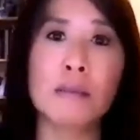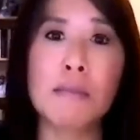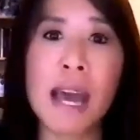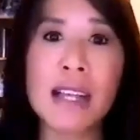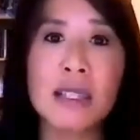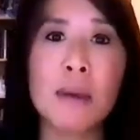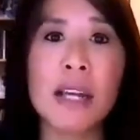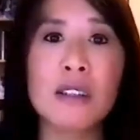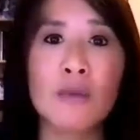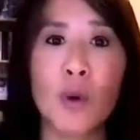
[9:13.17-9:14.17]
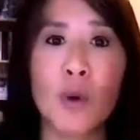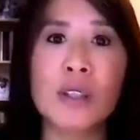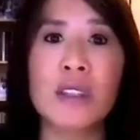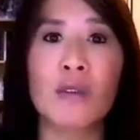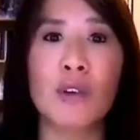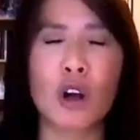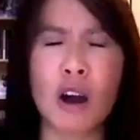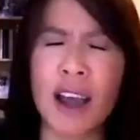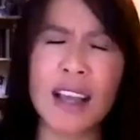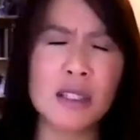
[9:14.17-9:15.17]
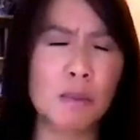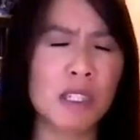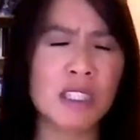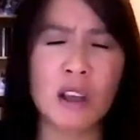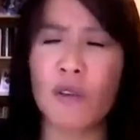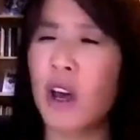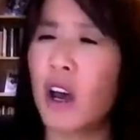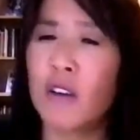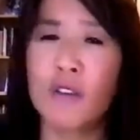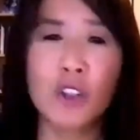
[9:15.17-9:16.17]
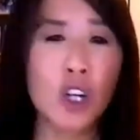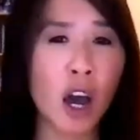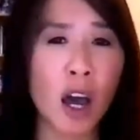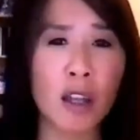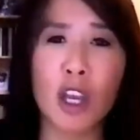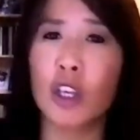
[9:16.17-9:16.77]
maximize the voice of your highest and best self, of God.